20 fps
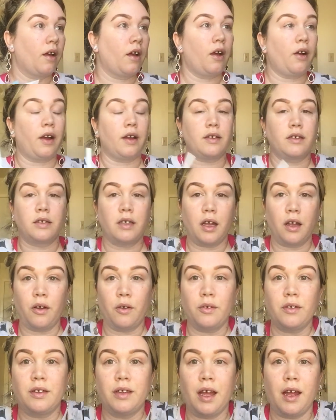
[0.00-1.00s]
Okay,
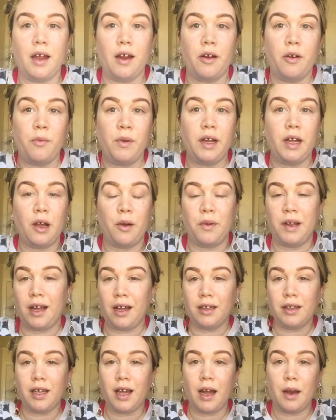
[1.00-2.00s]
so there we go. We
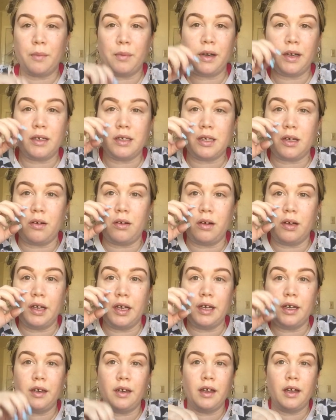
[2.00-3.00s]
got the eyebrows
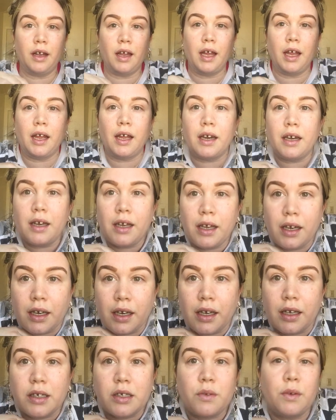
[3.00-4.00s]
on, and it
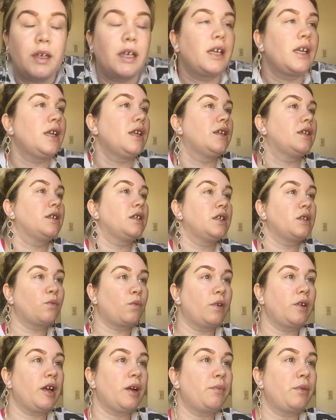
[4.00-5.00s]
is what it is. It's
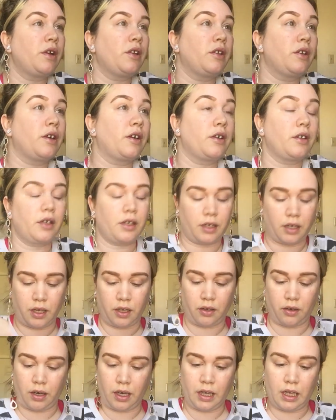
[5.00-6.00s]
one eyebrow thicker than the
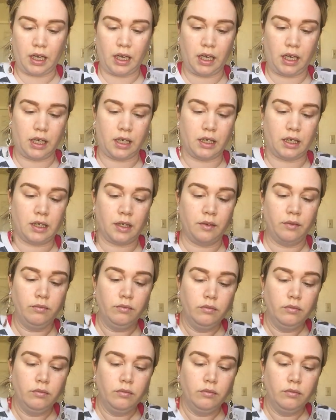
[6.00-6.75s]
other. I think it is.